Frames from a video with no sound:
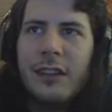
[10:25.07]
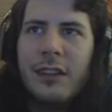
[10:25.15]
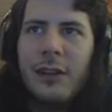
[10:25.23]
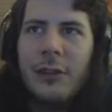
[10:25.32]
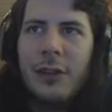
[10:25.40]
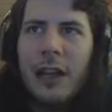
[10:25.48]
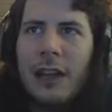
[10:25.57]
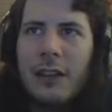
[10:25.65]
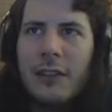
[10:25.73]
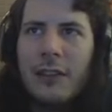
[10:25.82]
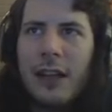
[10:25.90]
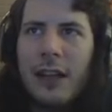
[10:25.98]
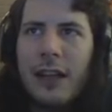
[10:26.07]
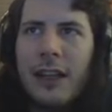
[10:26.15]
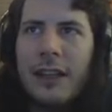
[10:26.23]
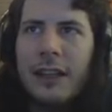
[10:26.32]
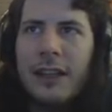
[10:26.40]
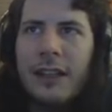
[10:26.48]
I don't like looking
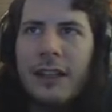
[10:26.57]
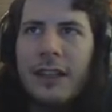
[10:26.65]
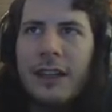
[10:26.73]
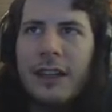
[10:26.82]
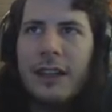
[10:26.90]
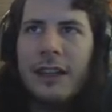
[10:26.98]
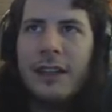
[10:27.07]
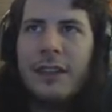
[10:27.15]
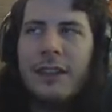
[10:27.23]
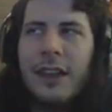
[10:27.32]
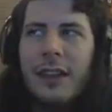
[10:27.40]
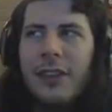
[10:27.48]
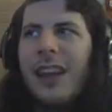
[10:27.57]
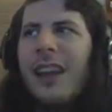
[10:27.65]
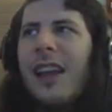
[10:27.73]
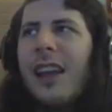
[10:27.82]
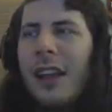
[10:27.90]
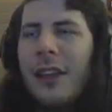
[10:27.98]
ahead in guides.
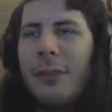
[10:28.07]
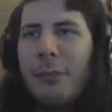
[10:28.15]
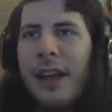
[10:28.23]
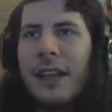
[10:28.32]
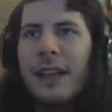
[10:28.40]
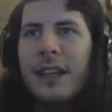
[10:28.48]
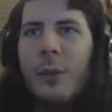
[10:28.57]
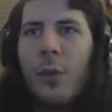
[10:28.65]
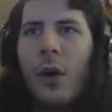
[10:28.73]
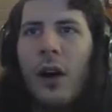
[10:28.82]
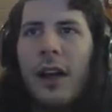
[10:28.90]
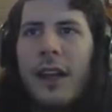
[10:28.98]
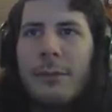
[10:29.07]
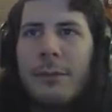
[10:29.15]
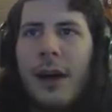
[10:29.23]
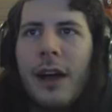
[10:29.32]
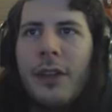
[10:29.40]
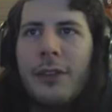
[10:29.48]
That's mainly why it
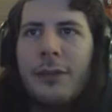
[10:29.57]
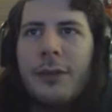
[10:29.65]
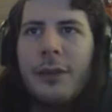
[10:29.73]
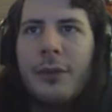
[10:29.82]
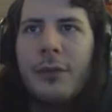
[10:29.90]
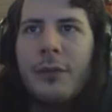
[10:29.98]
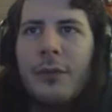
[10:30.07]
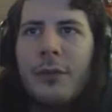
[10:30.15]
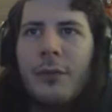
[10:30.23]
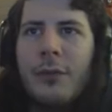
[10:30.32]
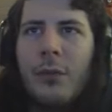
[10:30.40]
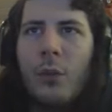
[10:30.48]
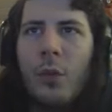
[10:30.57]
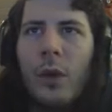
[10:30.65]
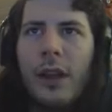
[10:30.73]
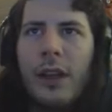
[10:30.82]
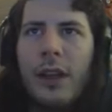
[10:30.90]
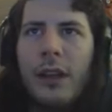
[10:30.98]
bothers me
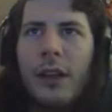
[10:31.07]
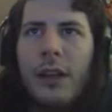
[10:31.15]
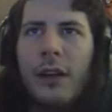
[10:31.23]
when,